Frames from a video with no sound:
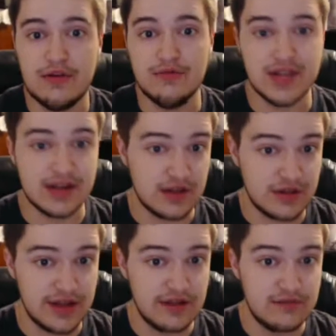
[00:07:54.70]

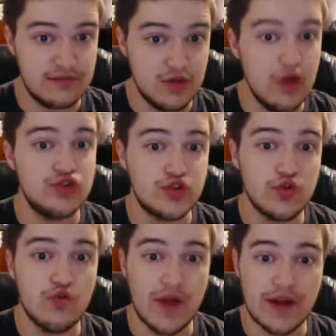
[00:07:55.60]
technically no
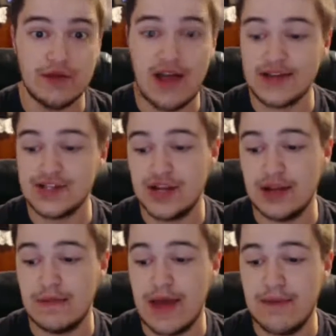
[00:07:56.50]
true winner last
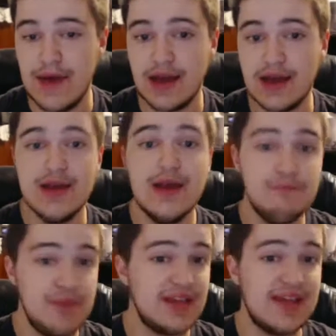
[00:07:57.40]
night at Payback.
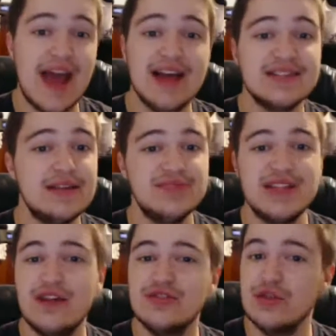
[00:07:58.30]
Big Cass comes
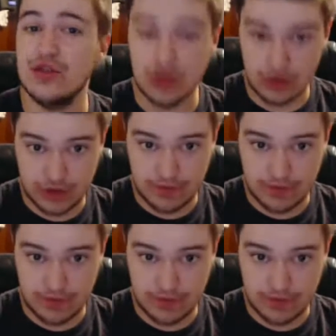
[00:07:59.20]
out to a huge